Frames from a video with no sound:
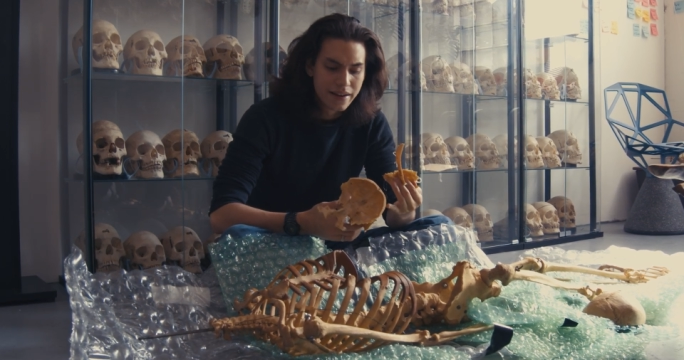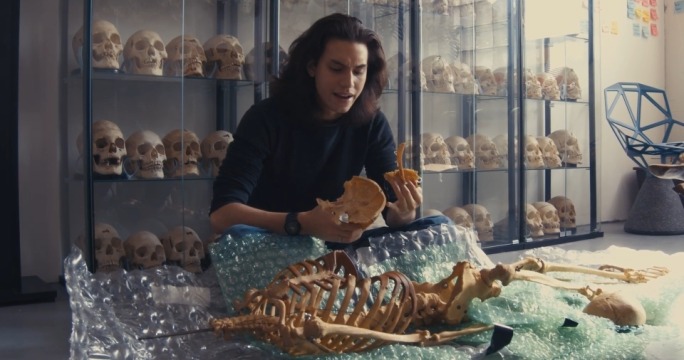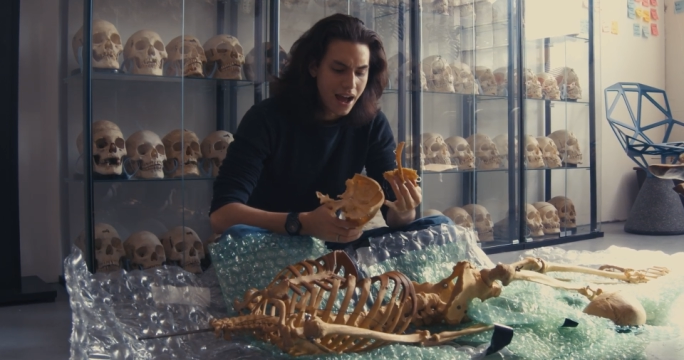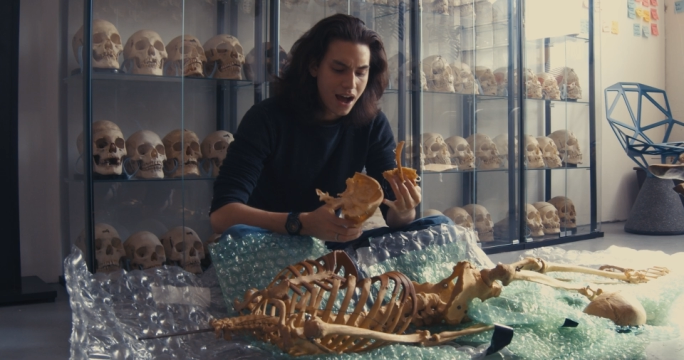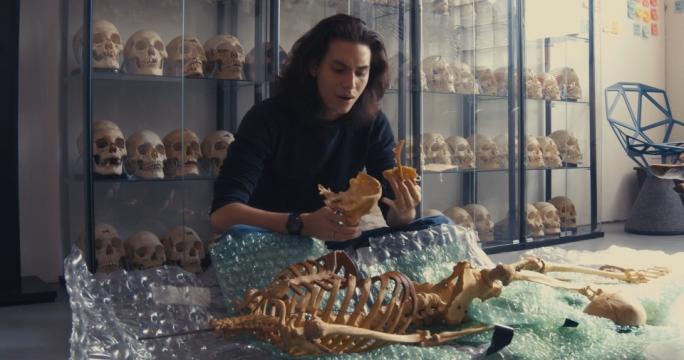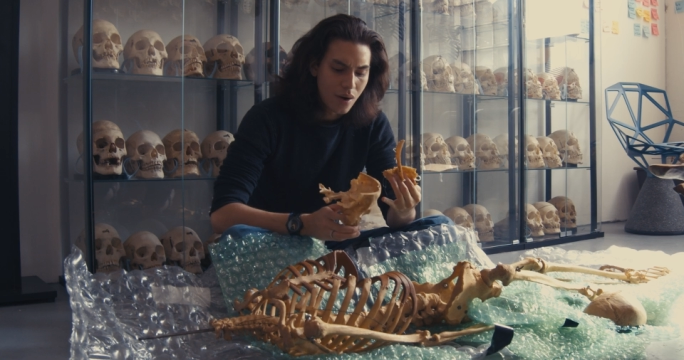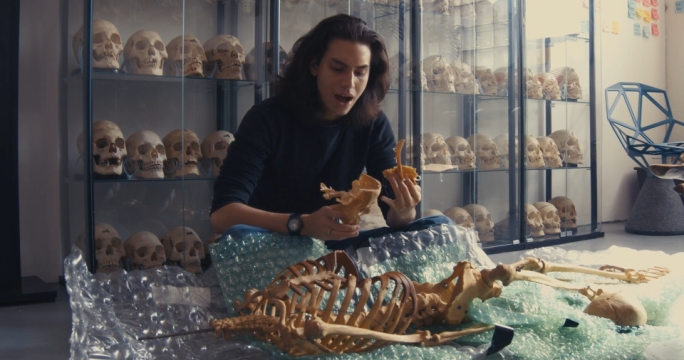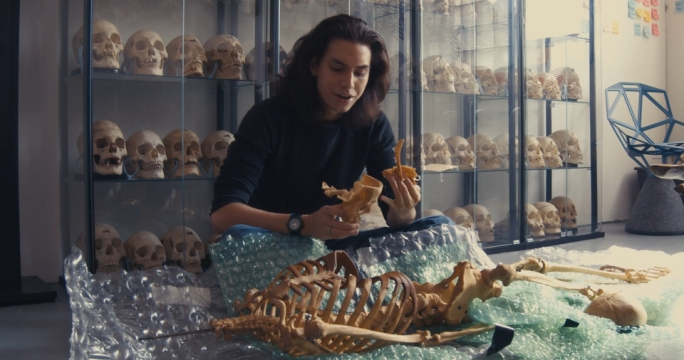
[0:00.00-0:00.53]

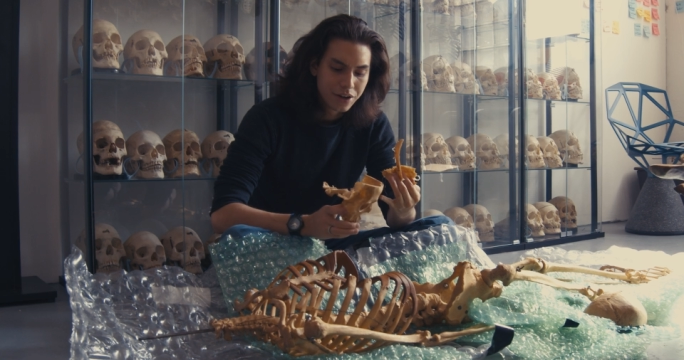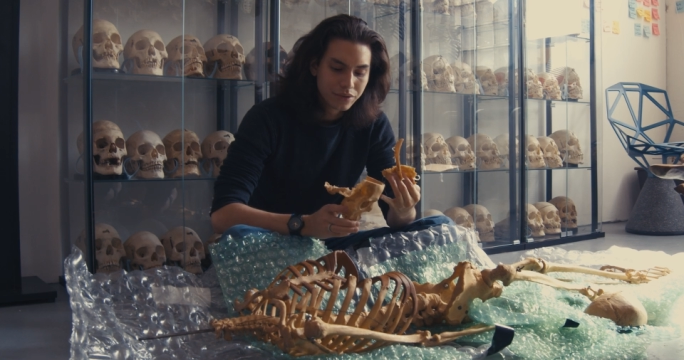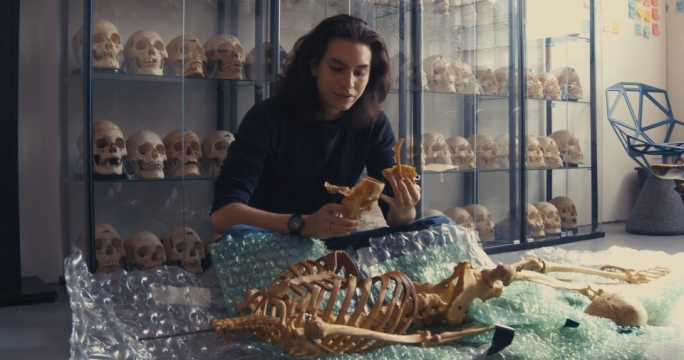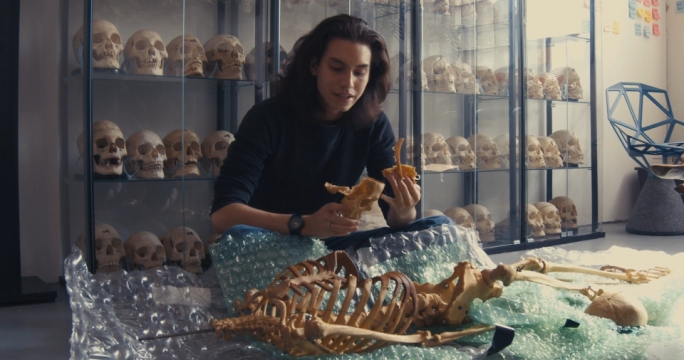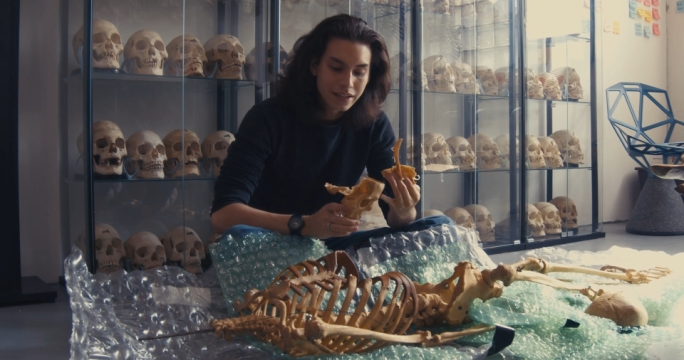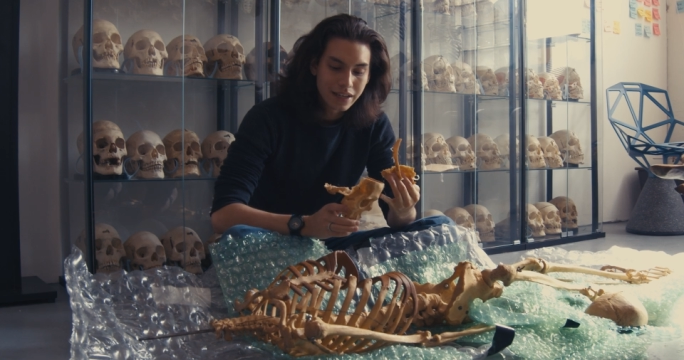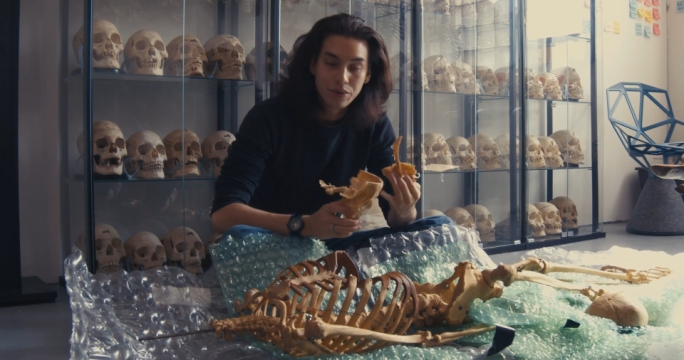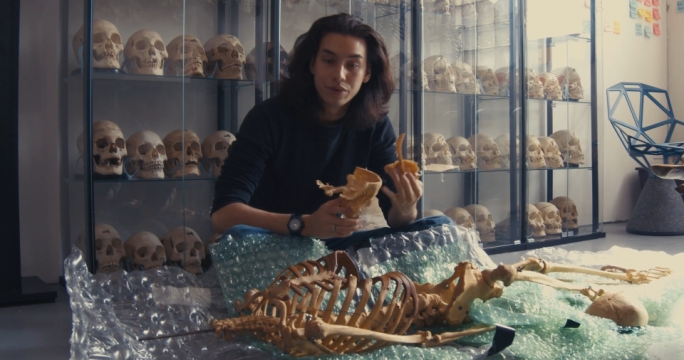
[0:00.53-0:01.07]
Now, I don't
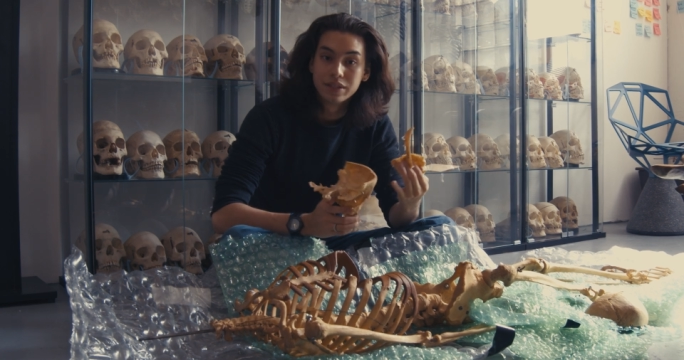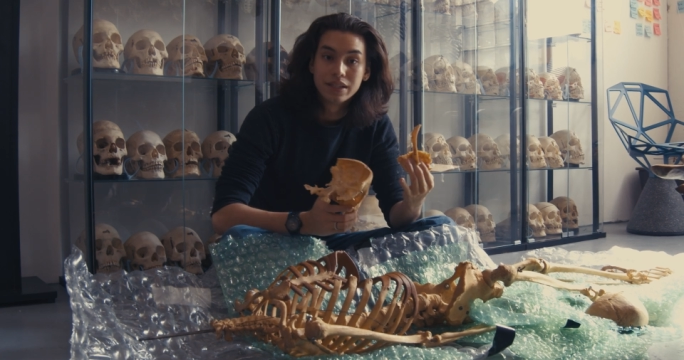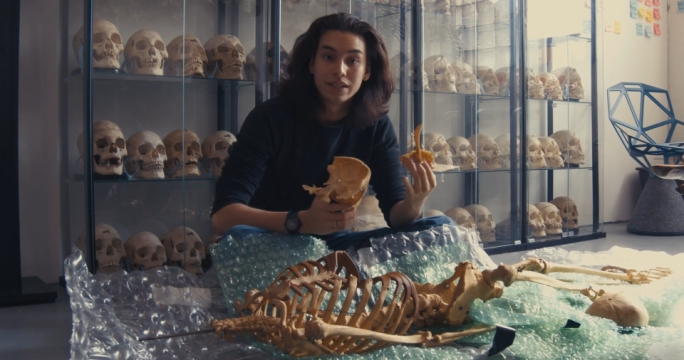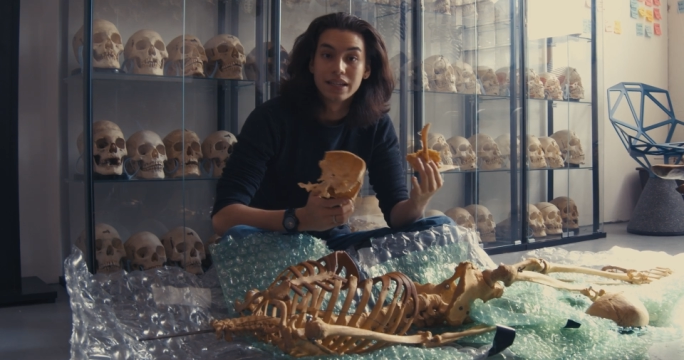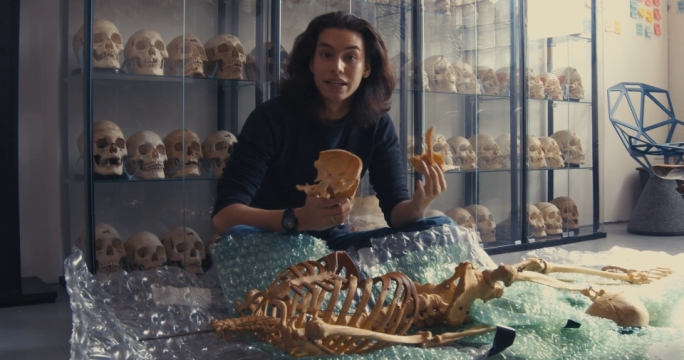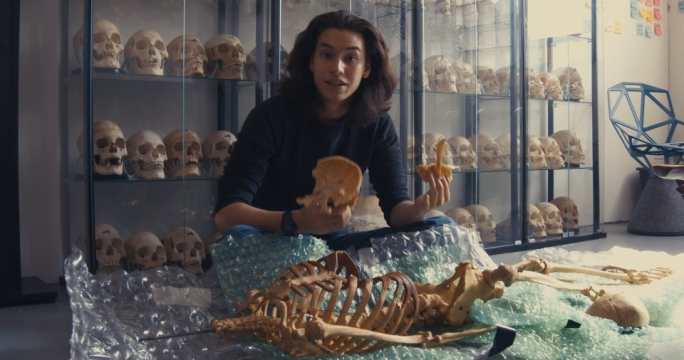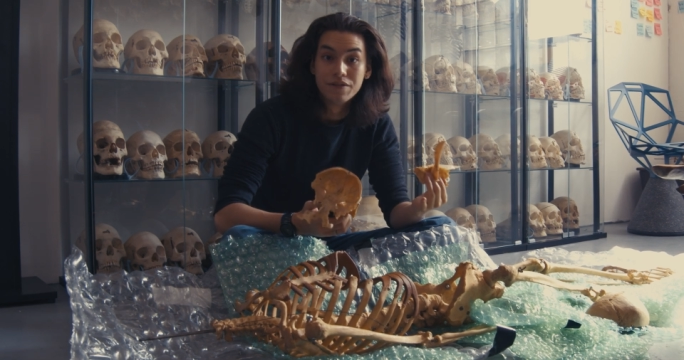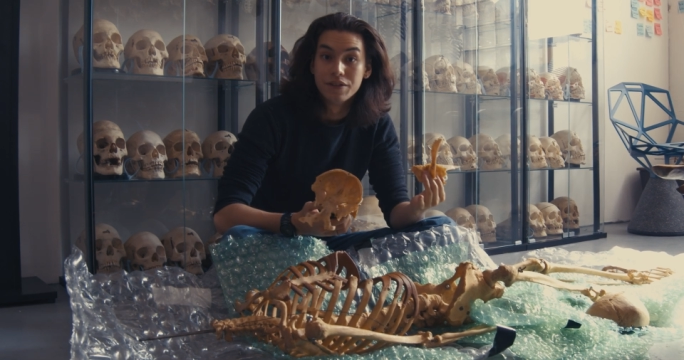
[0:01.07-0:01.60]
think it was
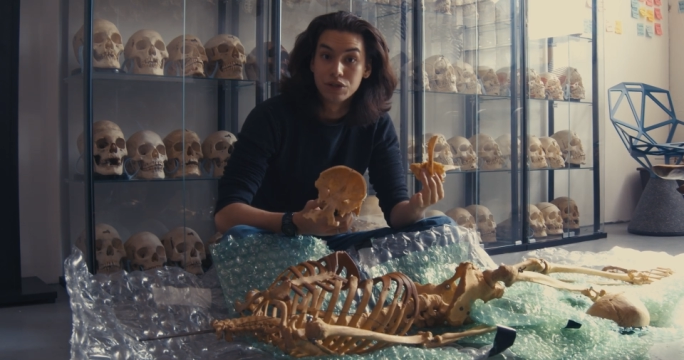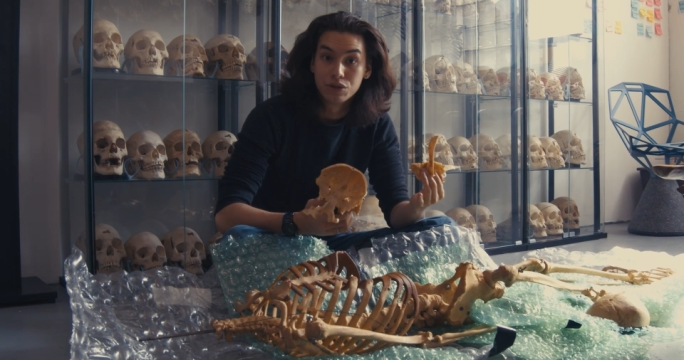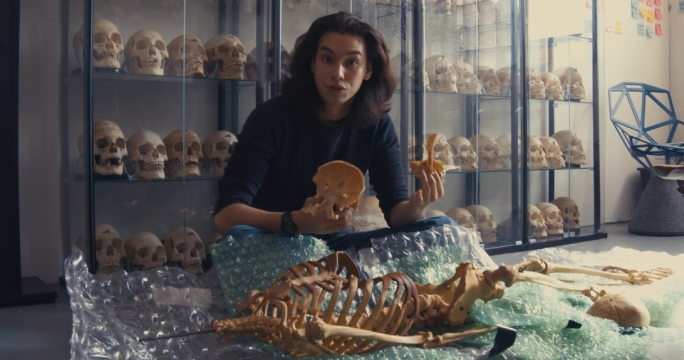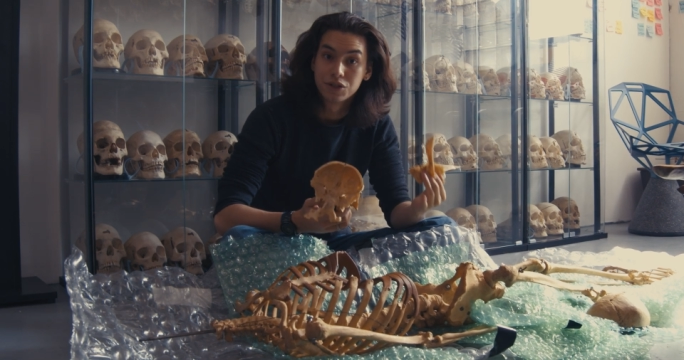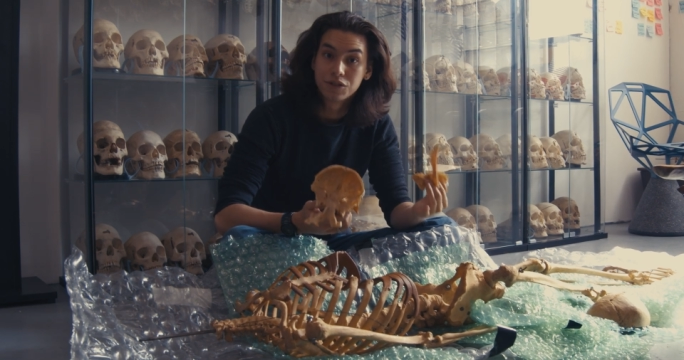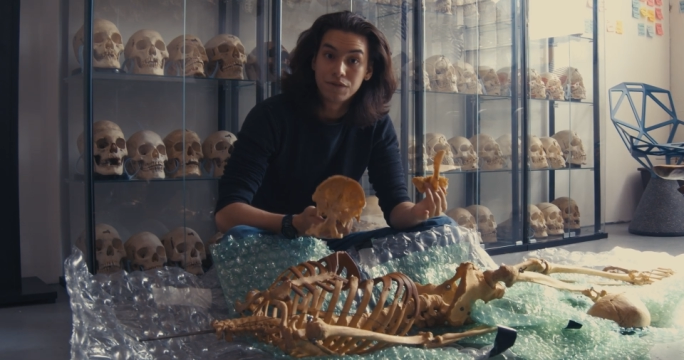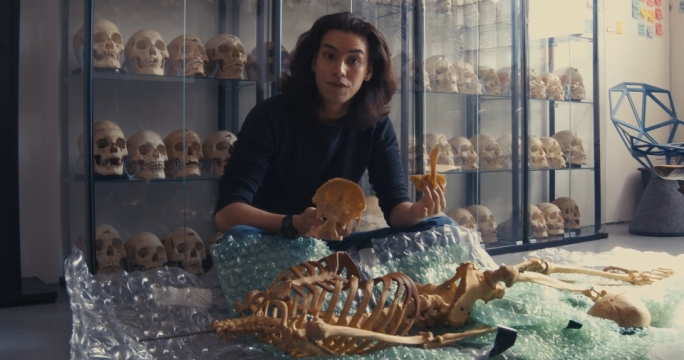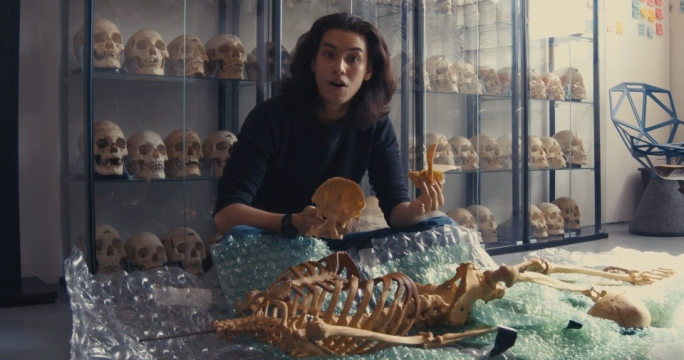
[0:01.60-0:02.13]
this
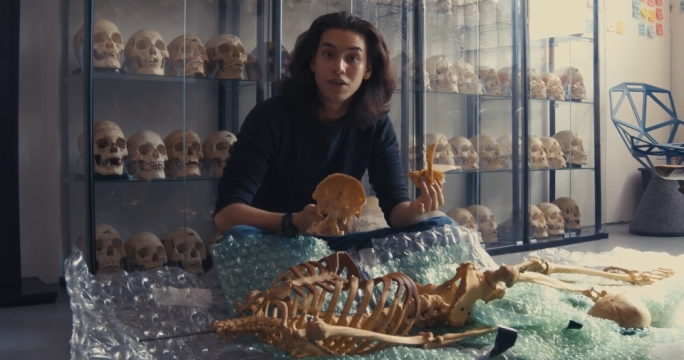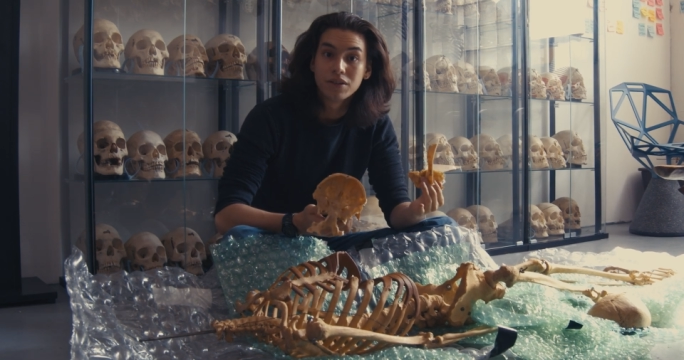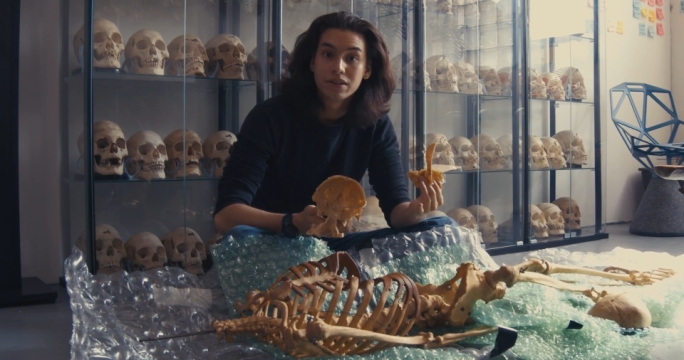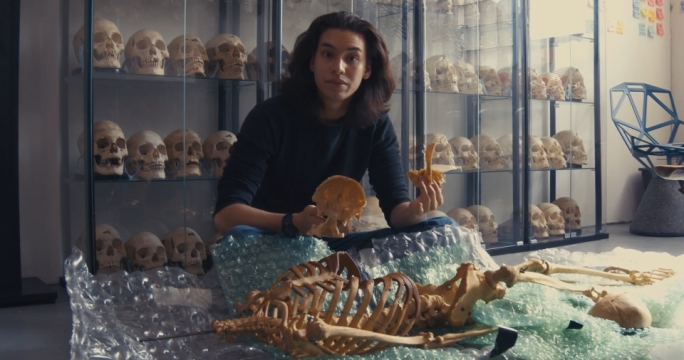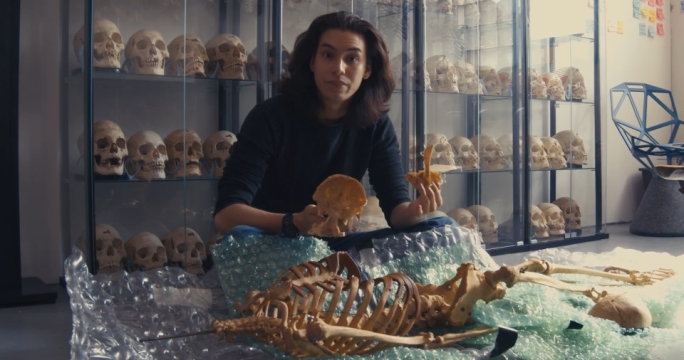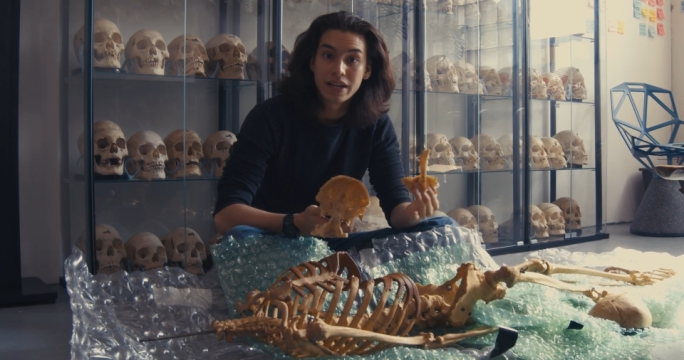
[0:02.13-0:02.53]
individual's fault